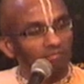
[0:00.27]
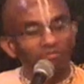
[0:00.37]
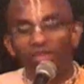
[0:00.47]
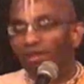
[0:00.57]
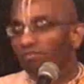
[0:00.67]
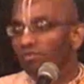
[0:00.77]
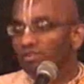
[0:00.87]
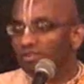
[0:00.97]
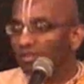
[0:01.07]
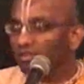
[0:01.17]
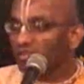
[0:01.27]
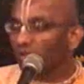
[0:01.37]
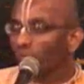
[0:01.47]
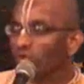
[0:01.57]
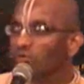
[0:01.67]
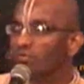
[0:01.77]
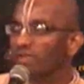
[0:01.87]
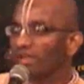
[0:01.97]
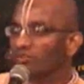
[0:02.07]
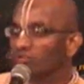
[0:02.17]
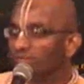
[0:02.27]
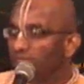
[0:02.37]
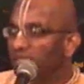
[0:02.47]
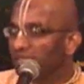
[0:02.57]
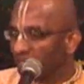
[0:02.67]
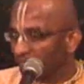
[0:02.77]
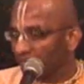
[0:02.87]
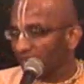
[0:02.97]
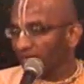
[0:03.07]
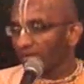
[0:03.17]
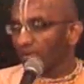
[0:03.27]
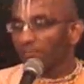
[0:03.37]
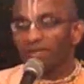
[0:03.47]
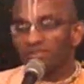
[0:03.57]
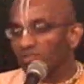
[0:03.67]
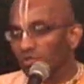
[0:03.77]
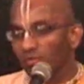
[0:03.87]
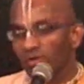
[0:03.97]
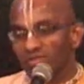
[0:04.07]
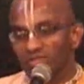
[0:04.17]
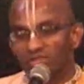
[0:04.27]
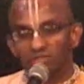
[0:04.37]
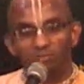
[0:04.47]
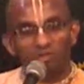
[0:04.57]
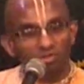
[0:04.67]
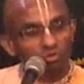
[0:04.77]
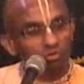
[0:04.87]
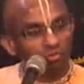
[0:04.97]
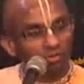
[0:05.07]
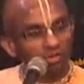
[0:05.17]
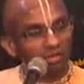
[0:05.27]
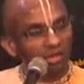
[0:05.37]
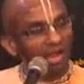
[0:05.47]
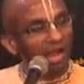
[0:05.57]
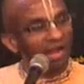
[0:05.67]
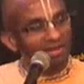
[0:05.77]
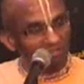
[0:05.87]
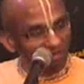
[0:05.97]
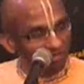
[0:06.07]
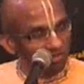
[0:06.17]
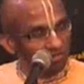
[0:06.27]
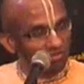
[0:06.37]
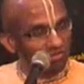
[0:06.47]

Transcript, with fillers: we have to discuss what do we actually mean by these two words, spiritual and religious.